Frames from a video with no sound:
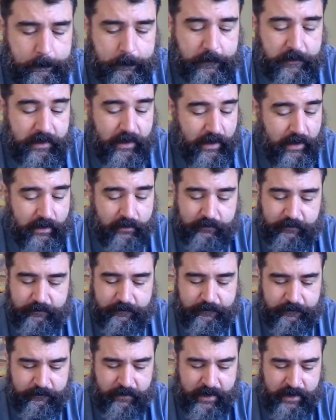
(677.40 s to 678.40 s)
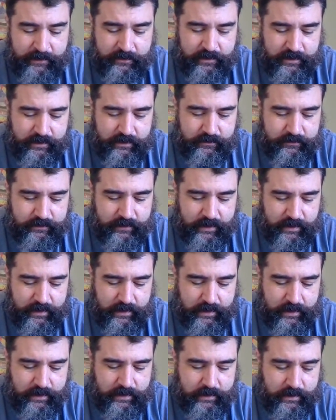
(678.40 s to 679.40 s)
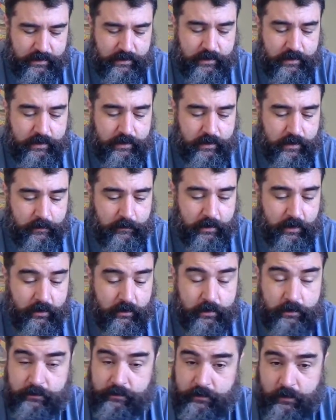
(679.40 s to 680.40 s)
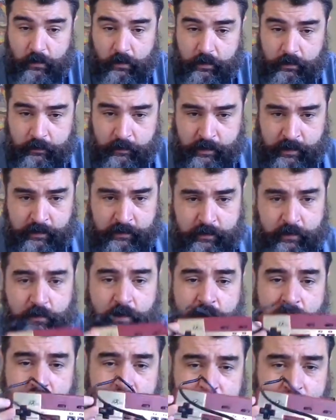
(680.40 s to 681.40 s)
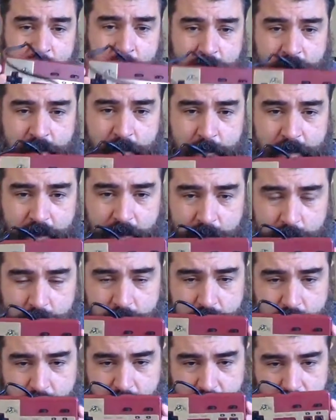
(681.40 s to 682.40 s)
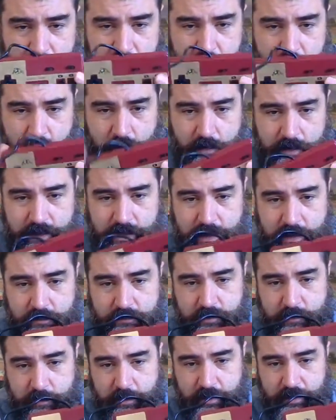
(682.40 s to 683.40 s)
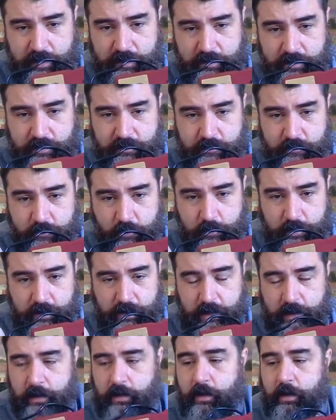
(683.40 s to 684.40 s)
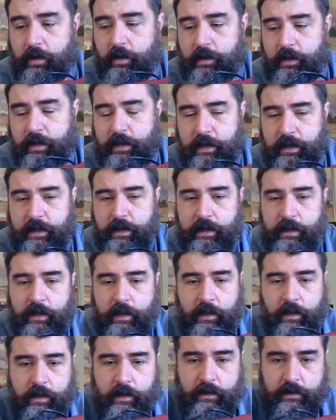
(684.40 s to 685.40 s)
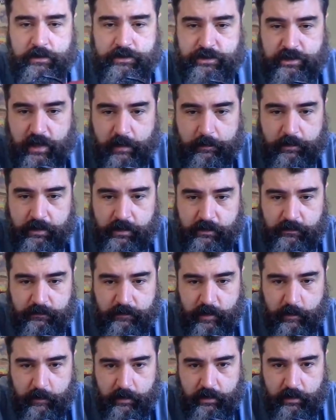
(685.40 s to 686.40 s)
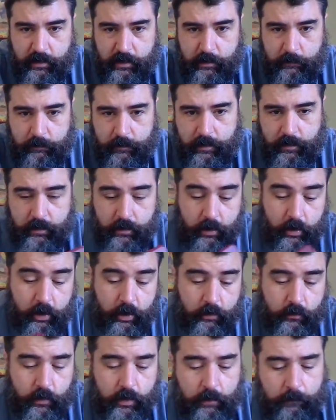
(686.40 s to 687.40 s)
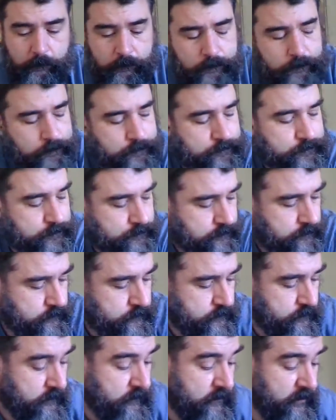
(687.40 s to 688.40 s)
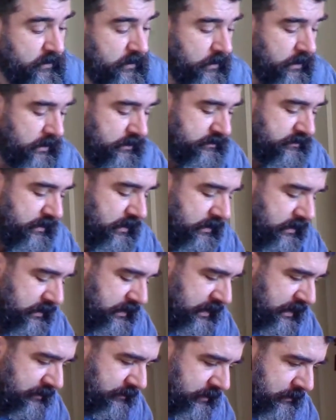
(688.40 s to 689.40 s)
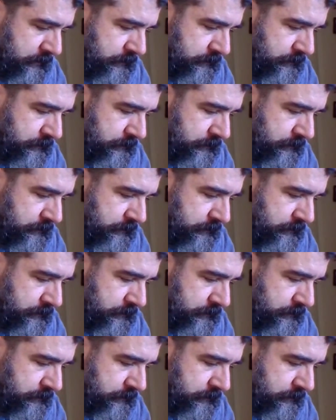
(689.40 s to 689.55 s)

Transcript: can't find these in American stores because they'll have Famicom games, but they only need something like this if you're playing on a Japanese Famicom hardware. Very excited to have it.